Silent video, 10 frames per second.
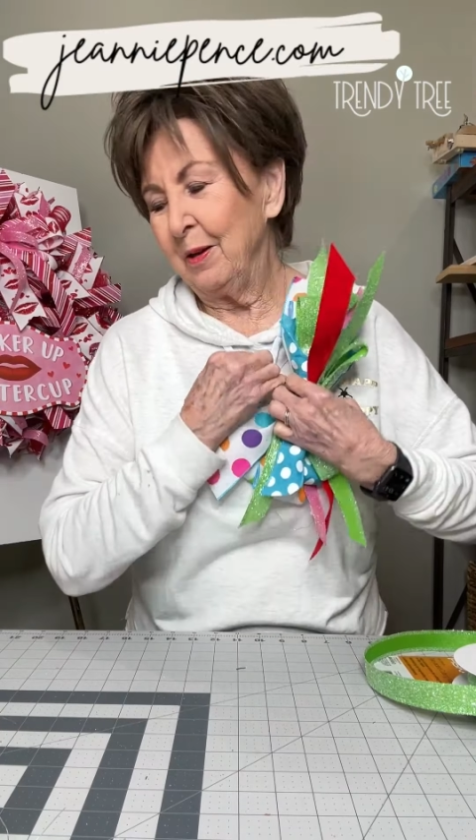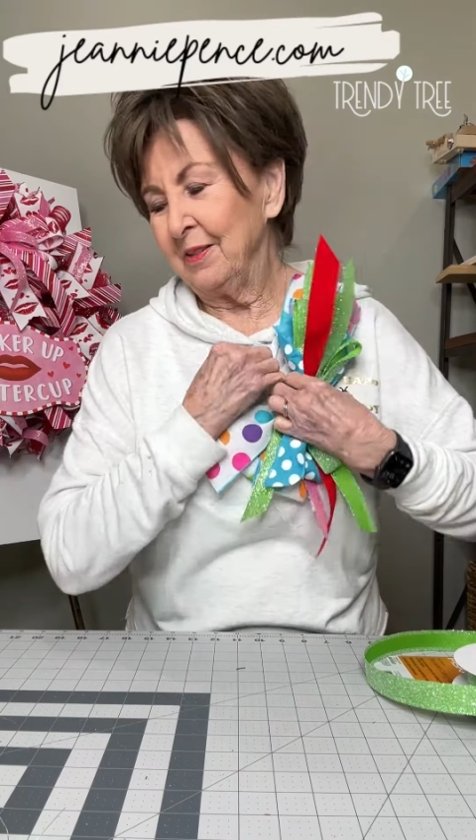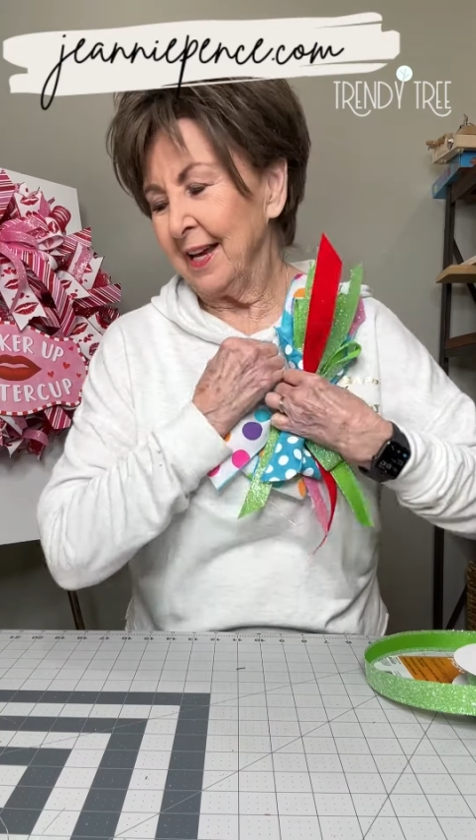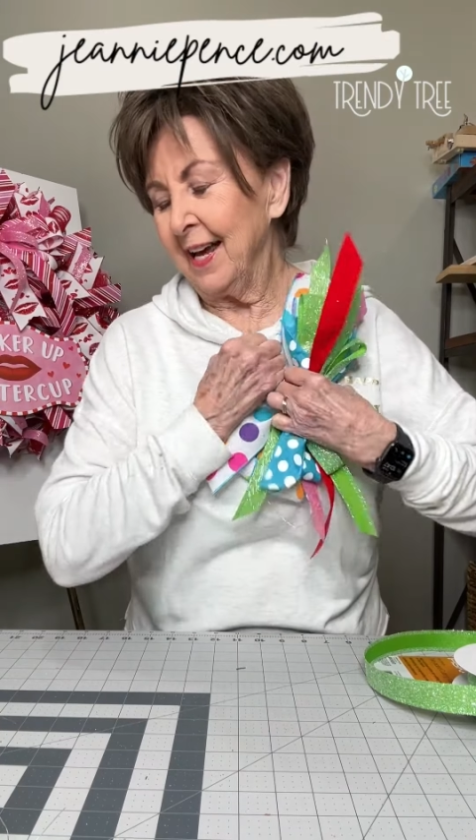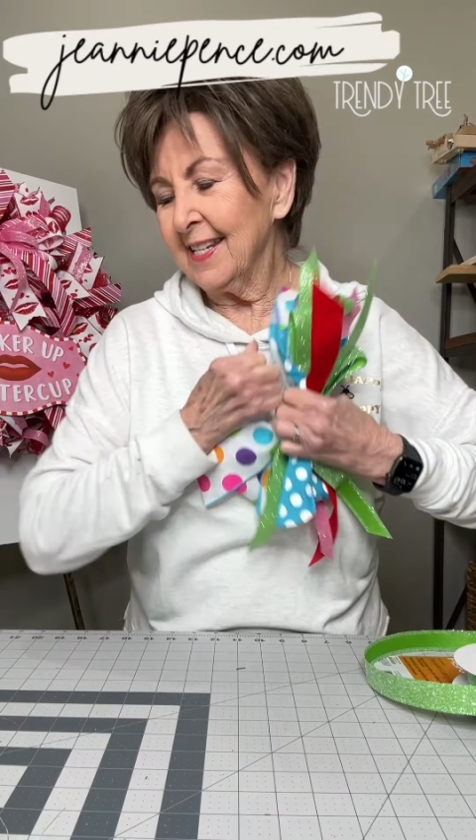
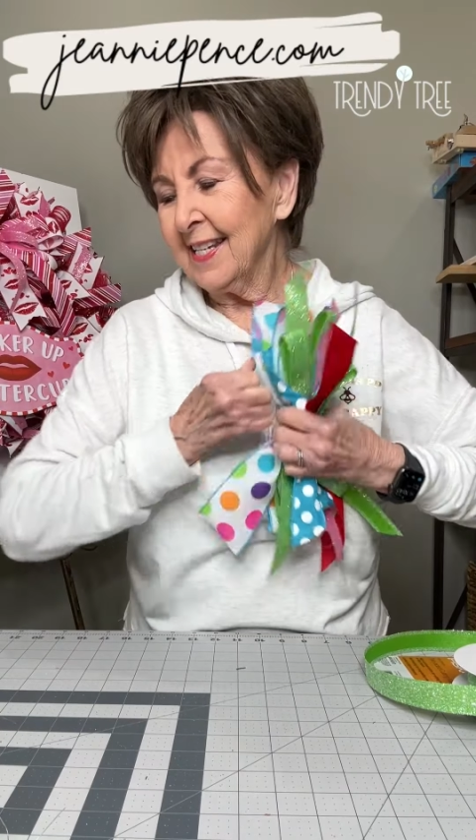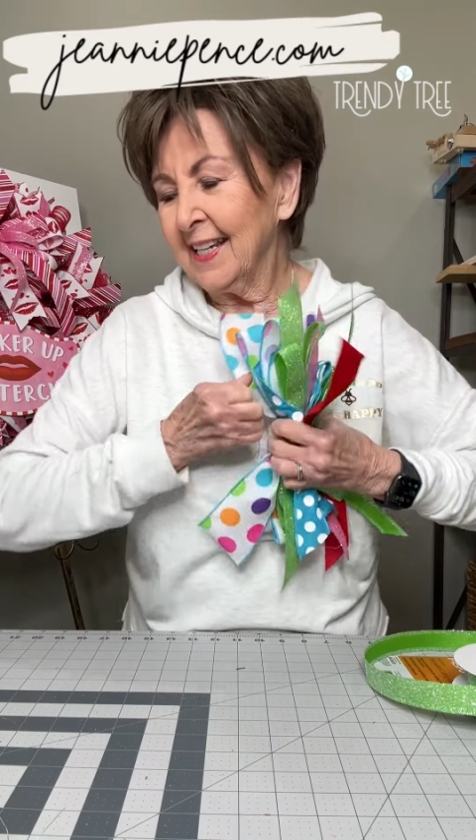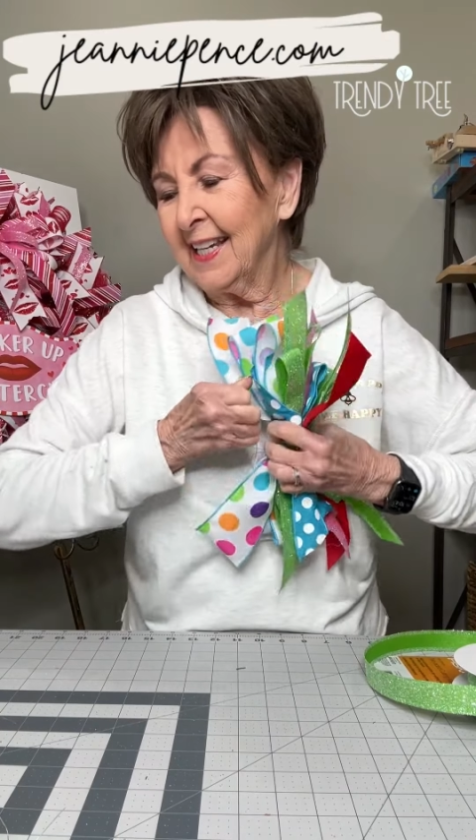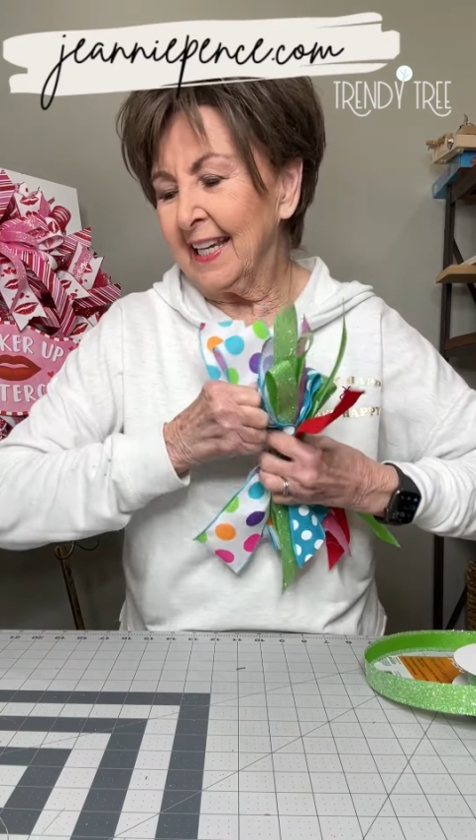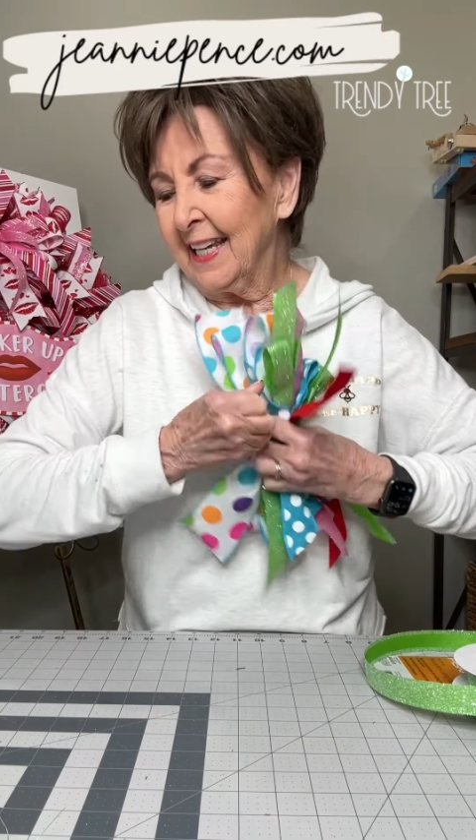as I
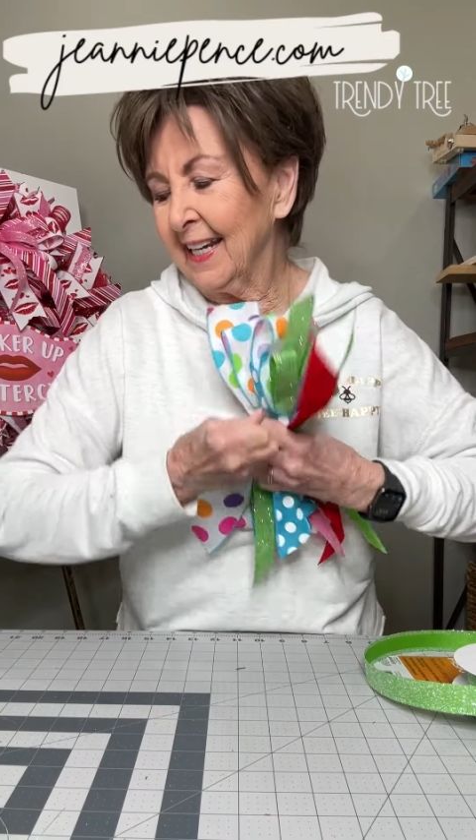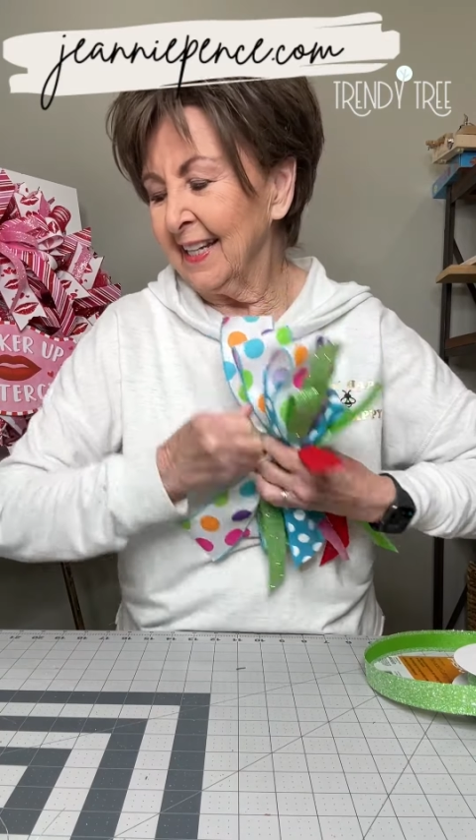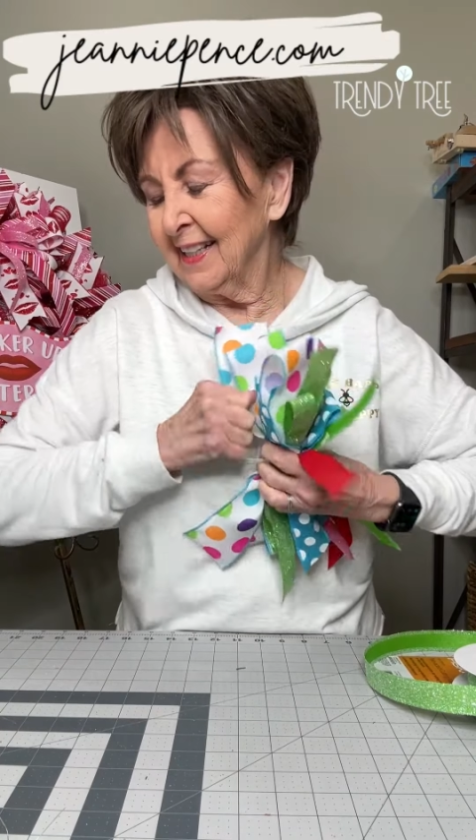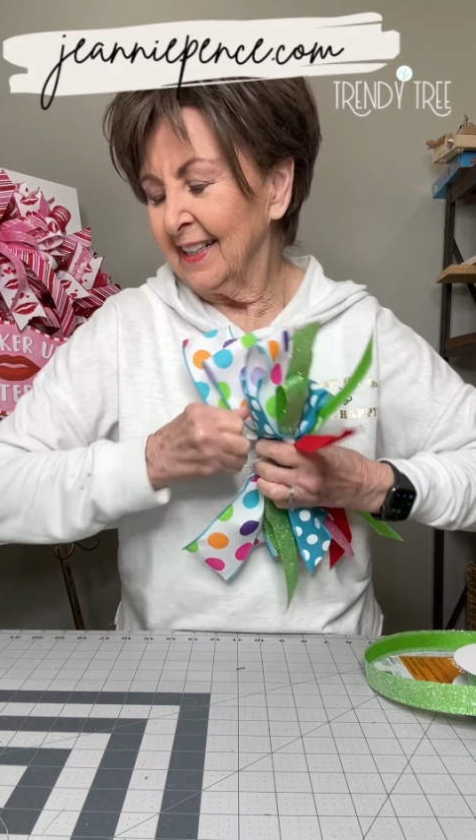can get it.